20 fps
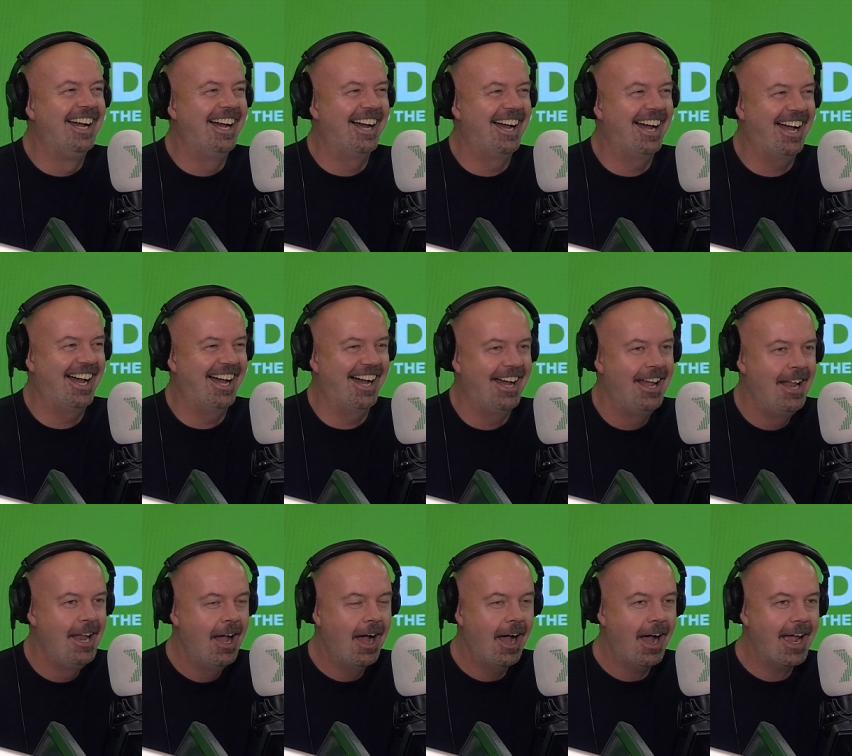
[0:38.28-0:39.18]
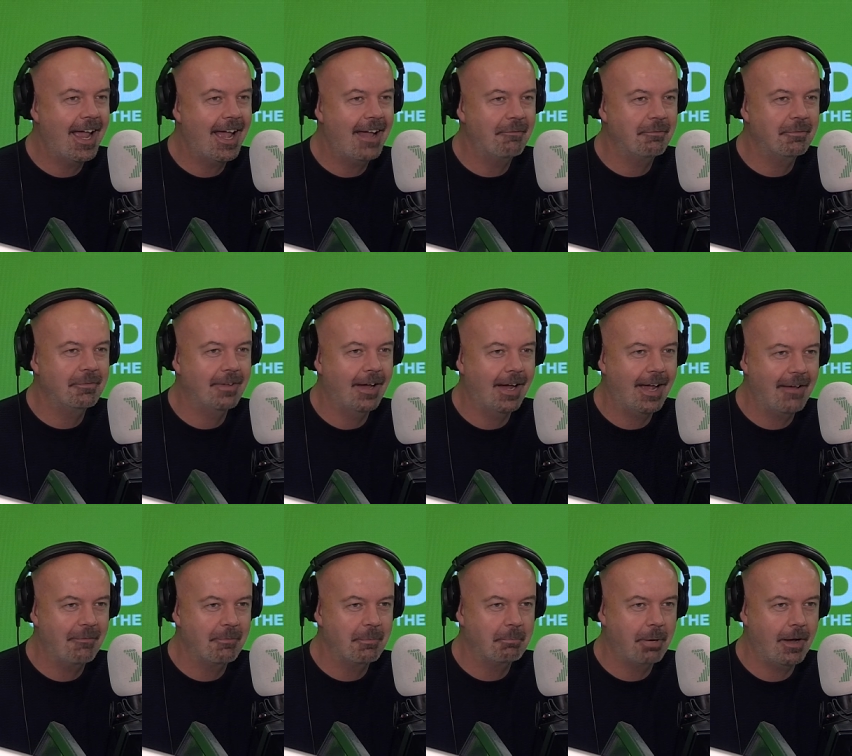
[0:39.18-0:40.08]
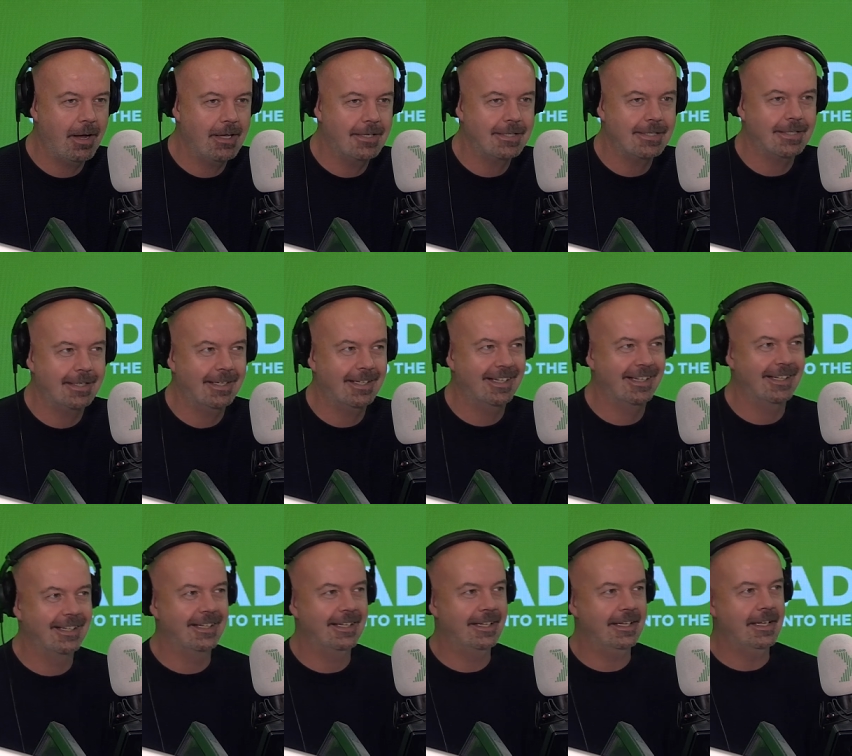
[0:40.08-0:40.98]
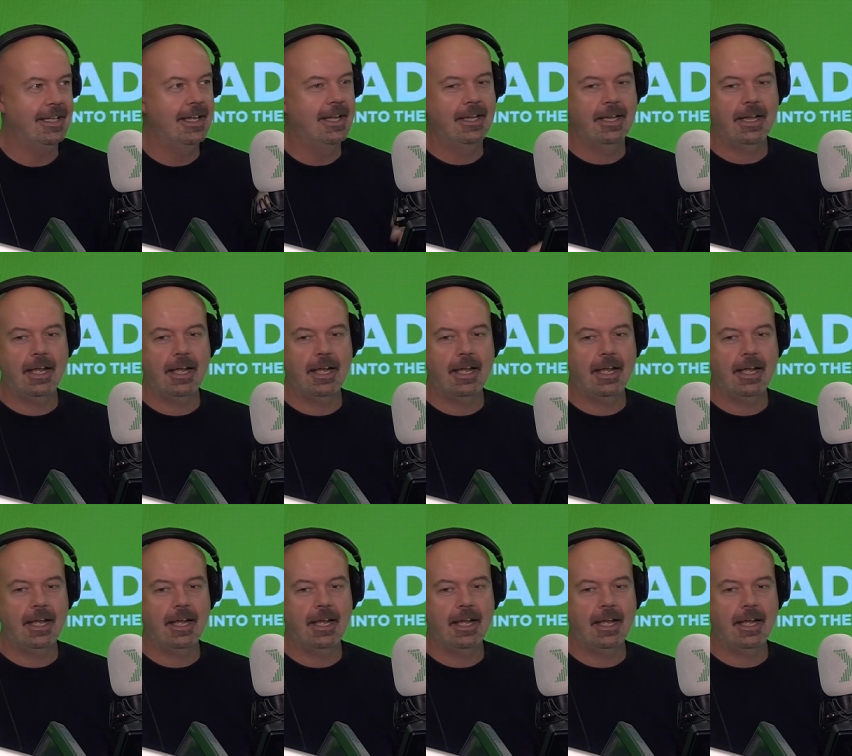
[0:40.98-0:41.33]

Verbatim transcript: Disgusting. I haven't. I haven't. It could passed. be eggs. It could be,